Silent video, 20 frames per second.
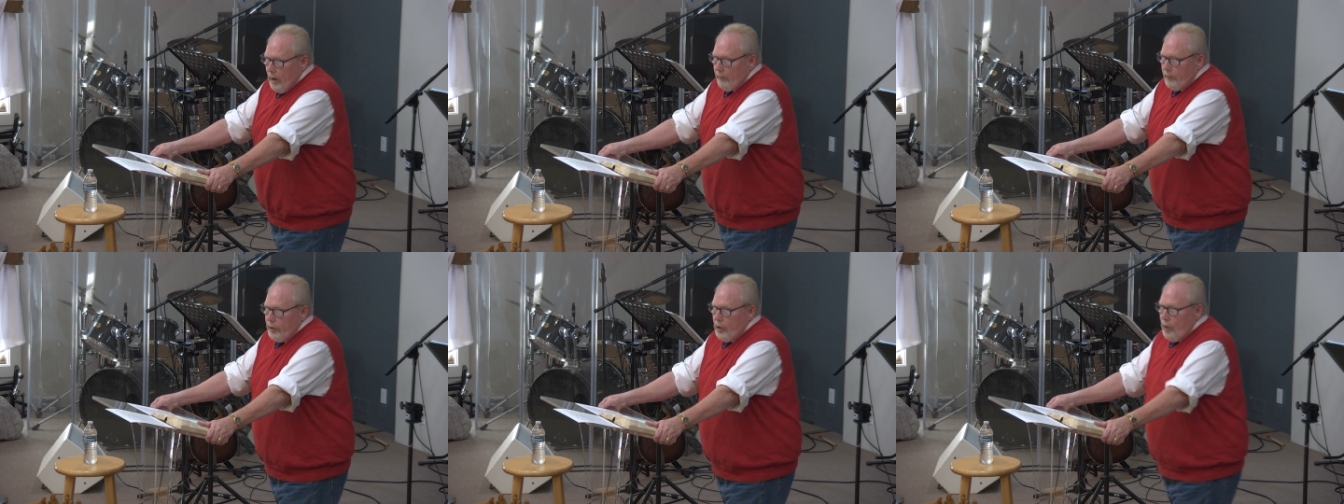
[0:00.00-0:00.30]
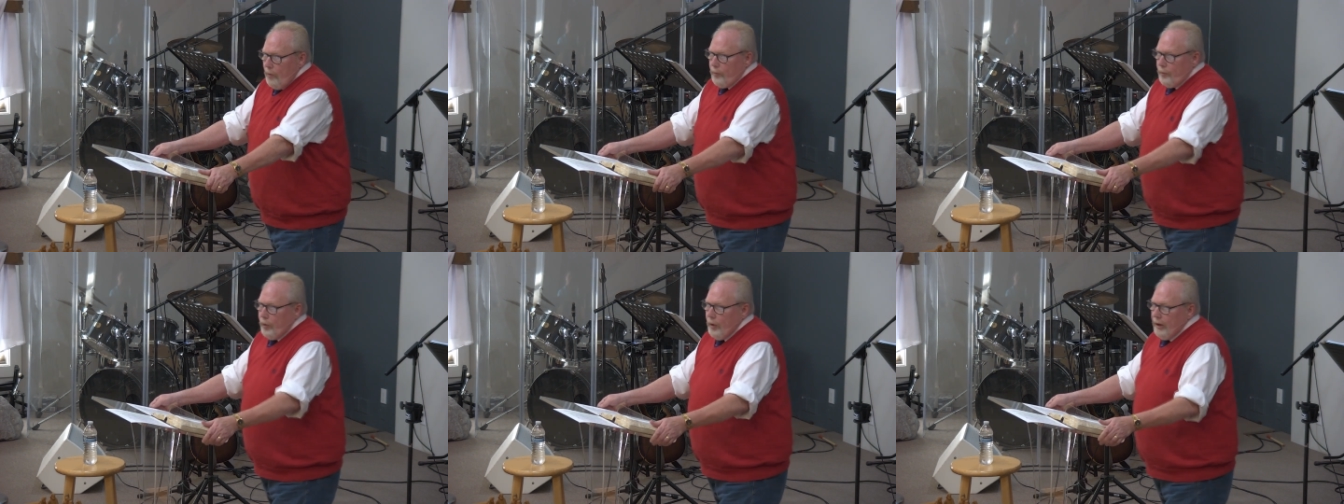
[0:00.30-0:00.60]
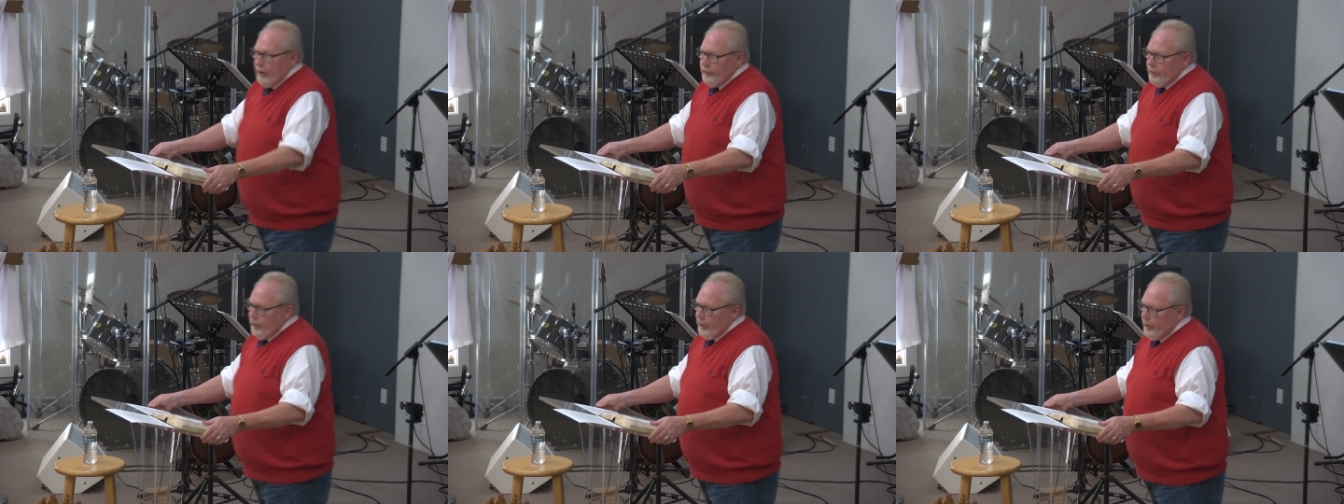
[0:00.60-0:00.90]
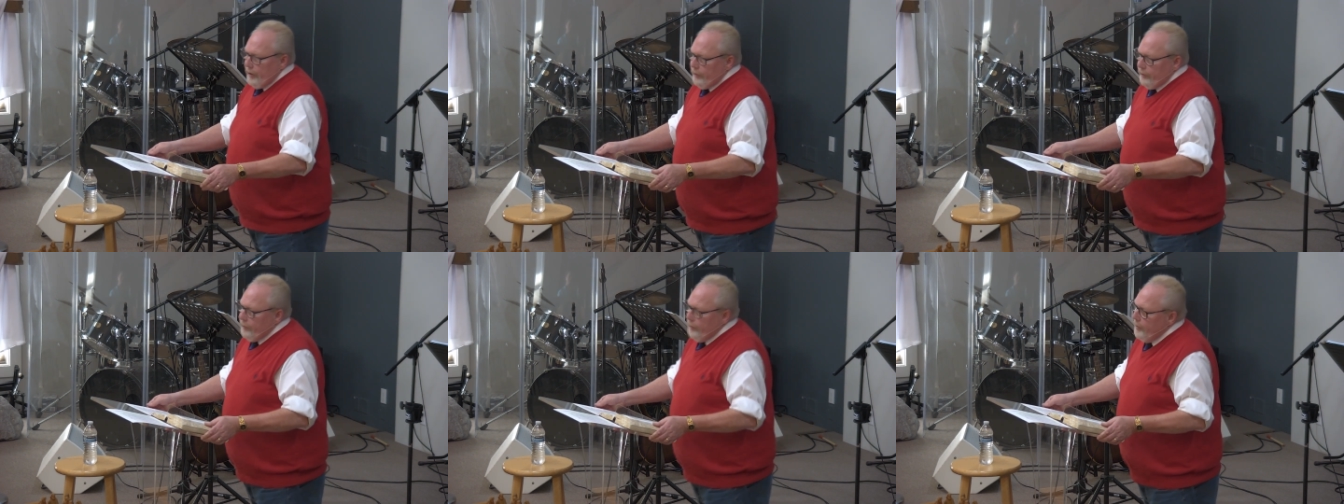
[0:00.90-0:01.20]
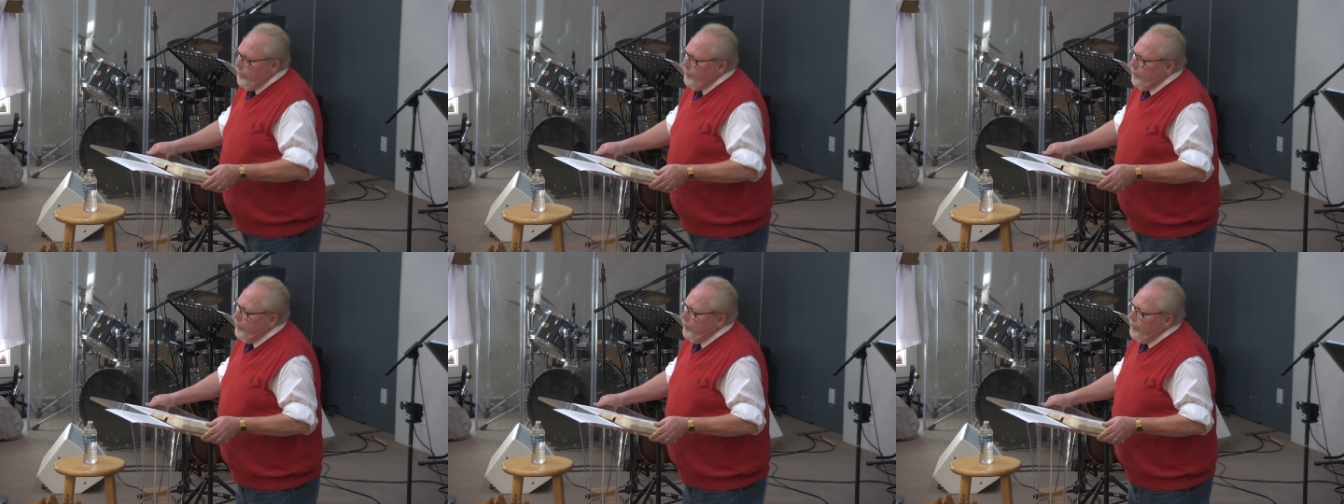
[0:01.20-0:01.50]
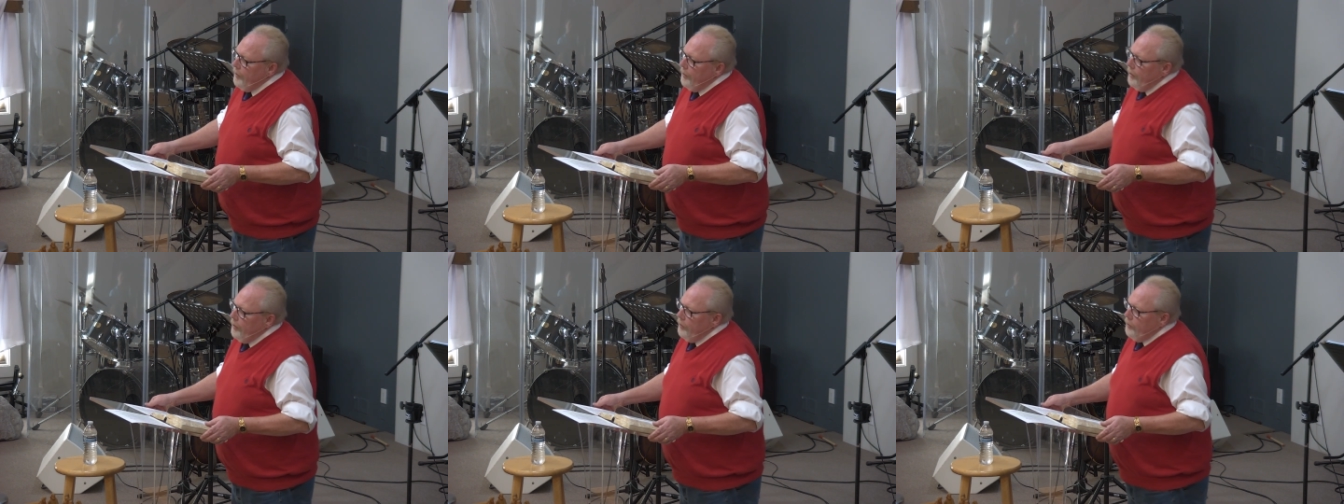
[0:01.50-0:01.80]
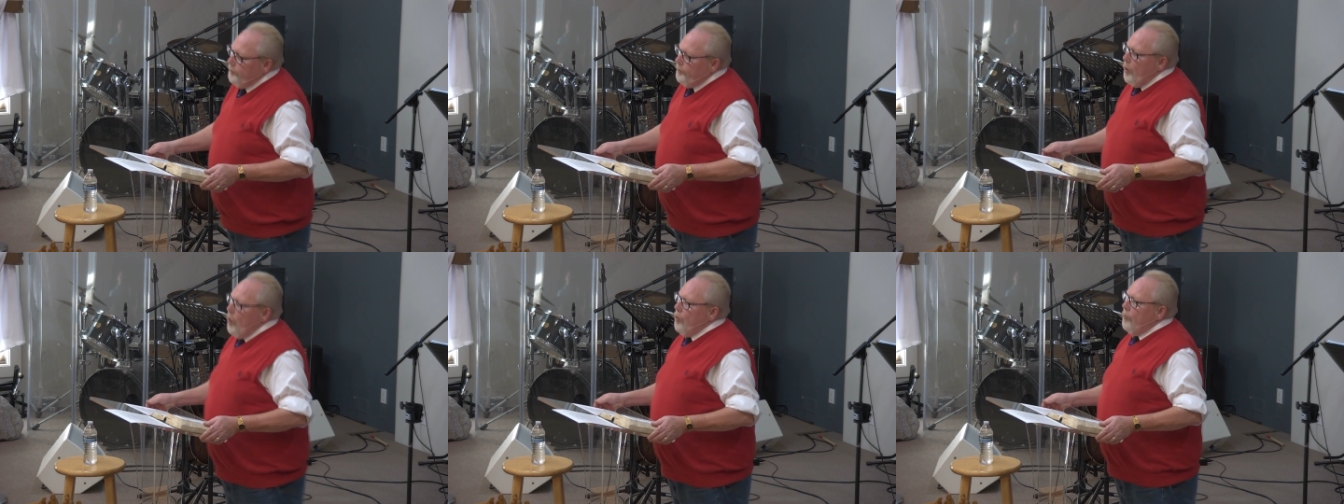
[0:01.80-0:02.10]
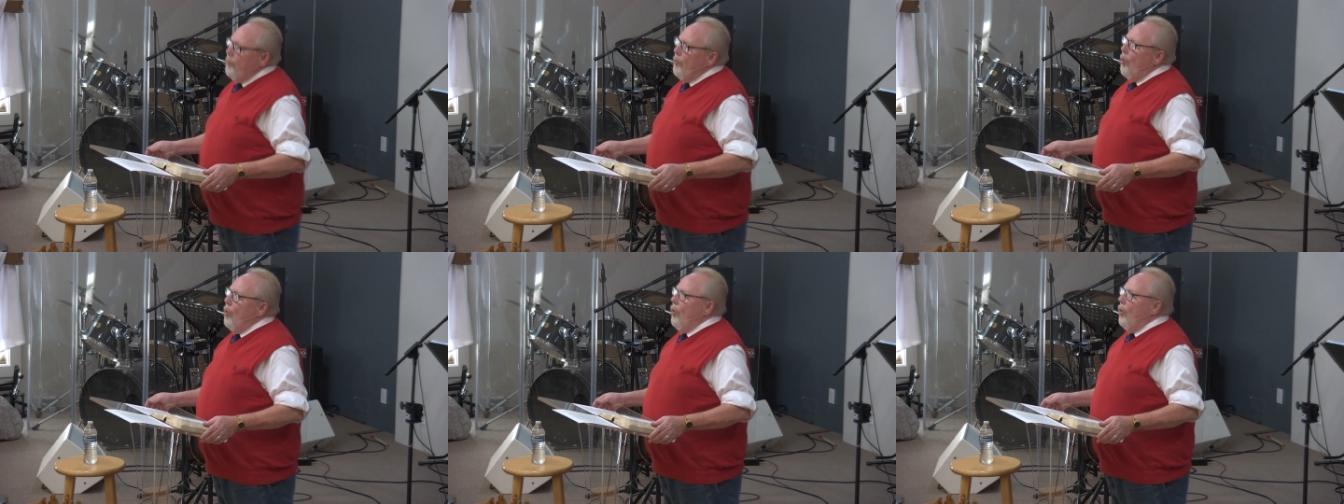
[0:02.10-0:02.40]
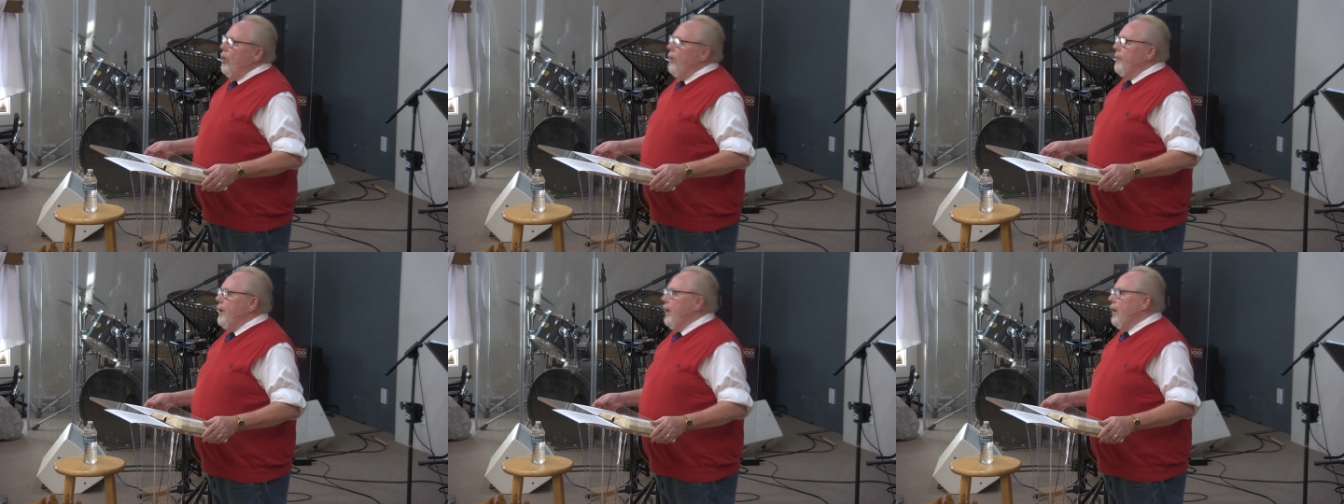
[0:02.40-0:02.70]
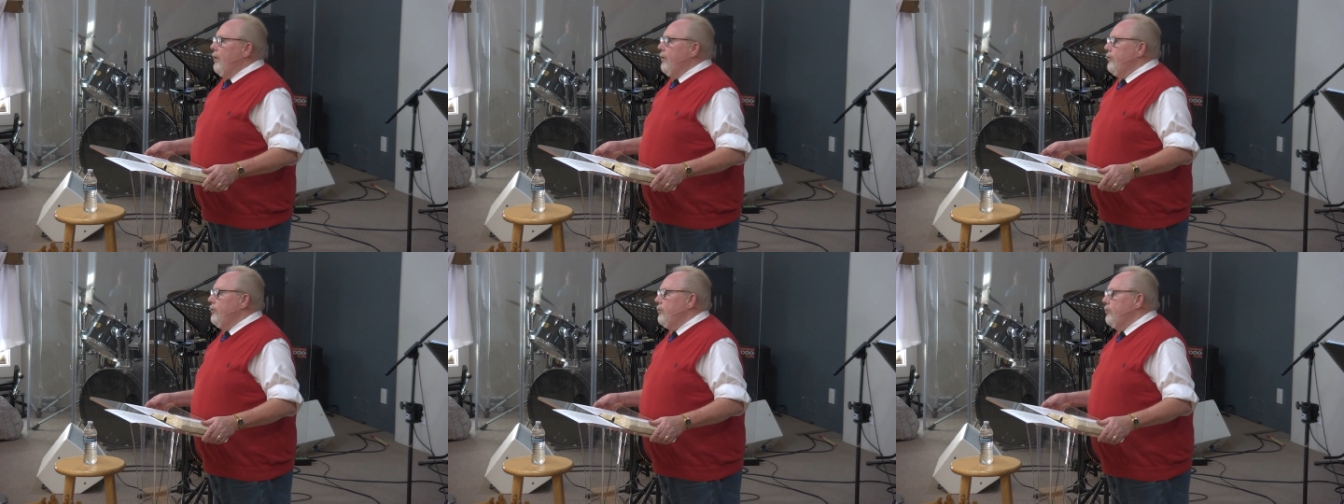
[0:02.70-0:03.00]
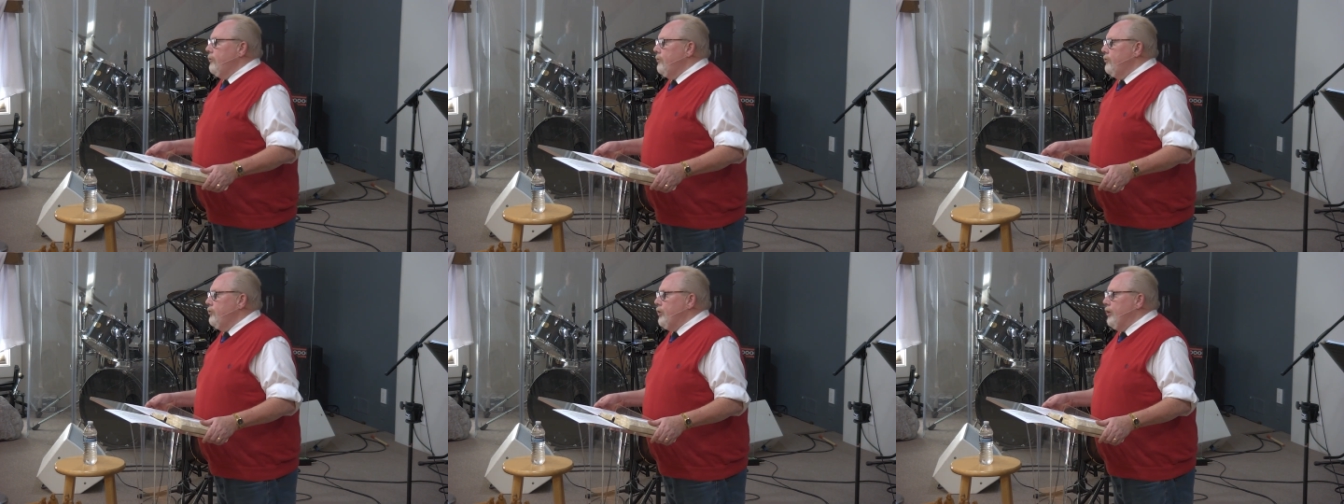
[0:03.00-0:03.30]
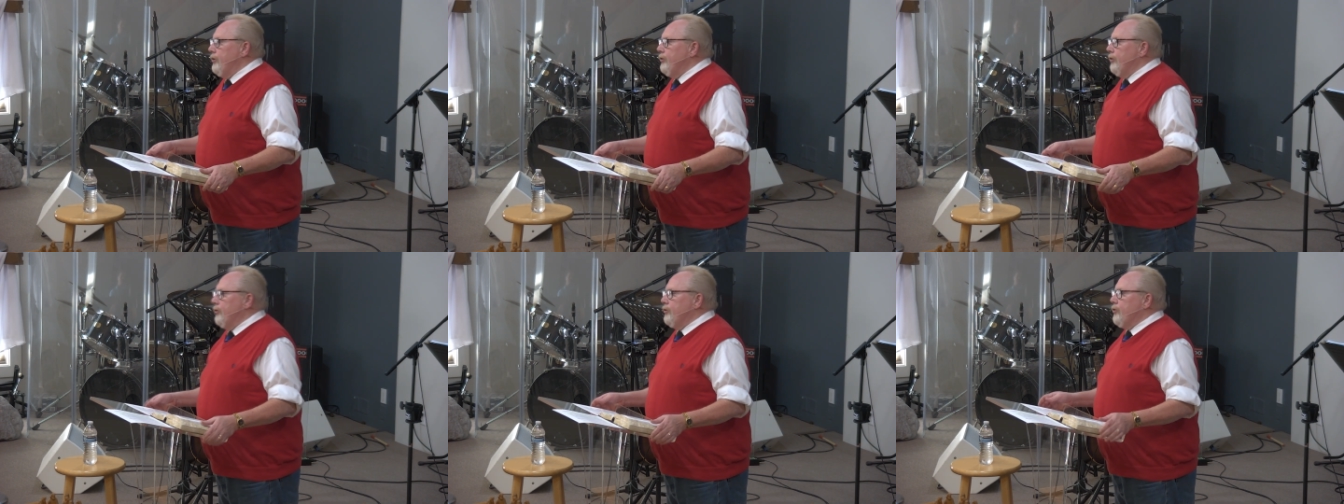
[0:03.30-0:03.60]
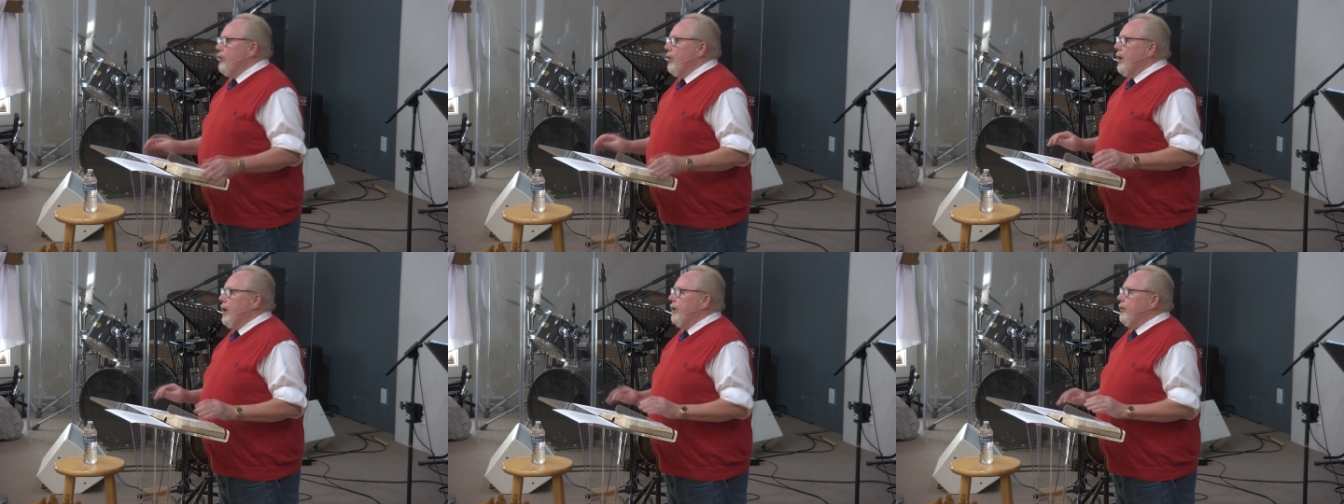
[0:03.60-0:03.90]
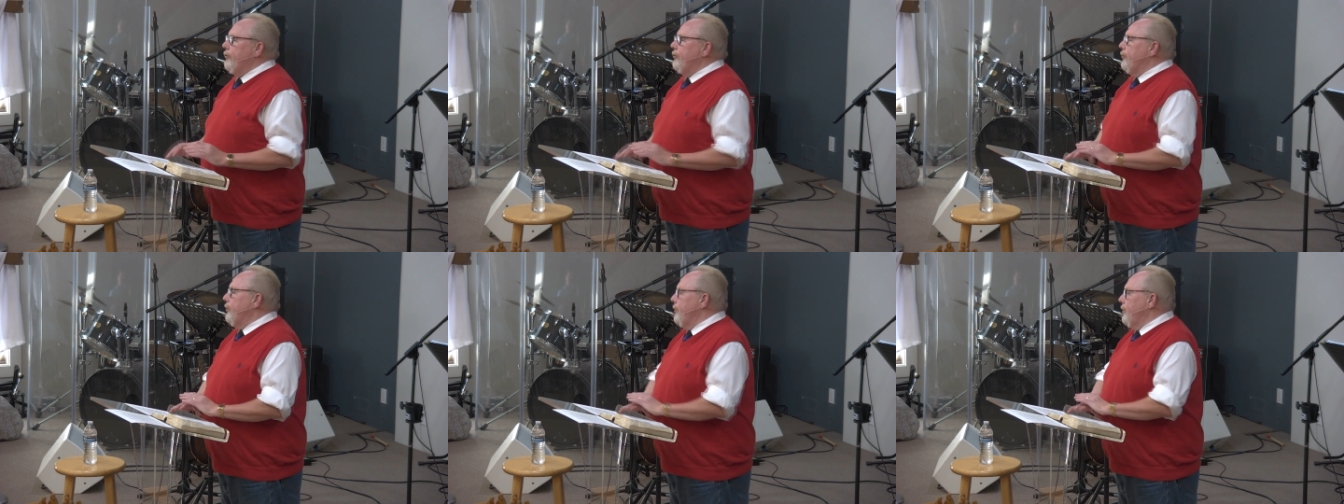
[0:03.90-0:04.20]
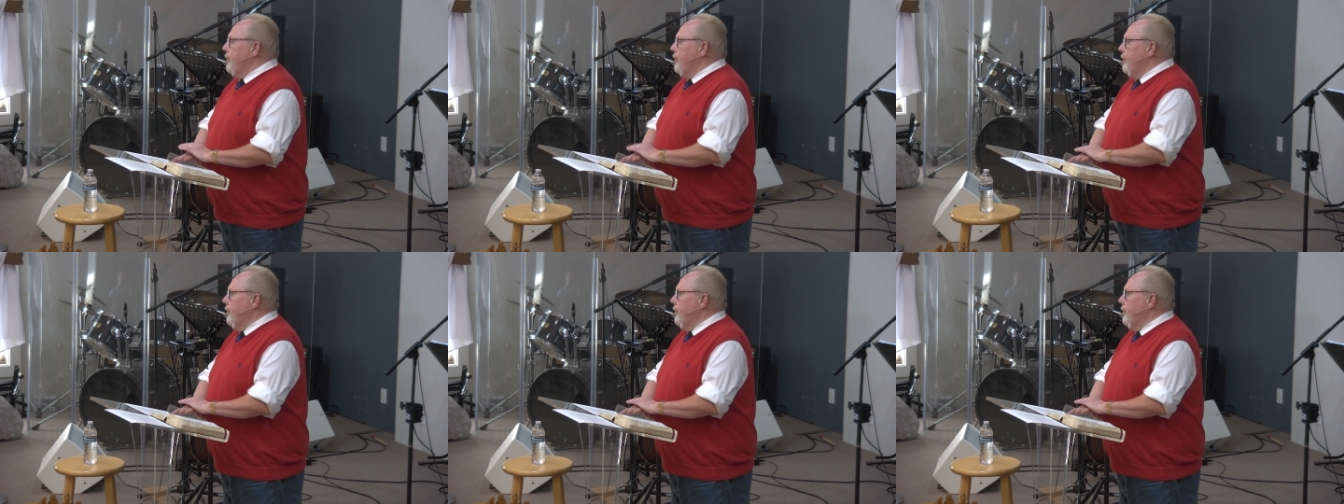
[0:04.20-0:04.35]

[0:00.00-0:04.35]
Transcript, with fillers: Probably no president spoke more about Jesus Christ,